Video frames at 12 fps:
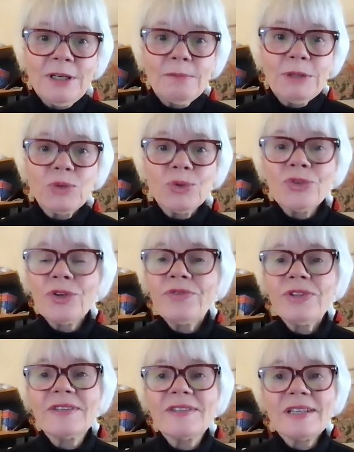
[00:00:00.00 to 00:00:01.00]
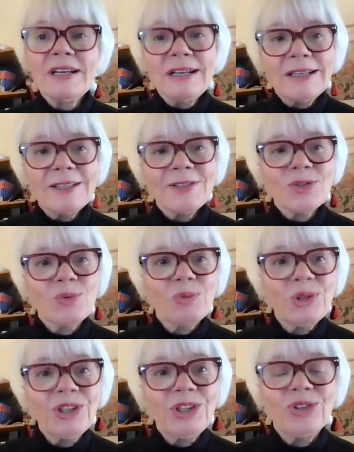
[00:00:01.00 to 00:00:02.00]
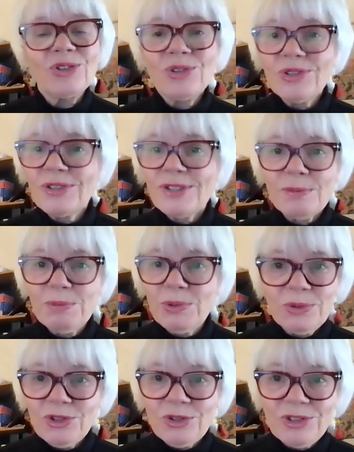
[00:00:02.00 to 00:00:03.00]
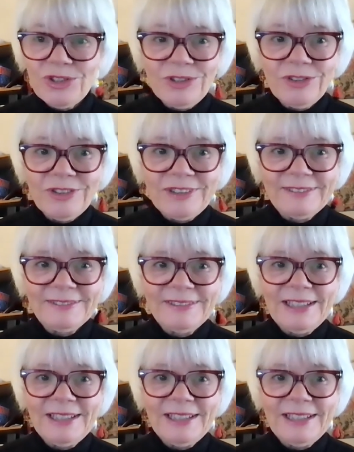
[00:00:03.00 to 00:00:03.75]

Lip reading: but also for the tireless work you do to support your children.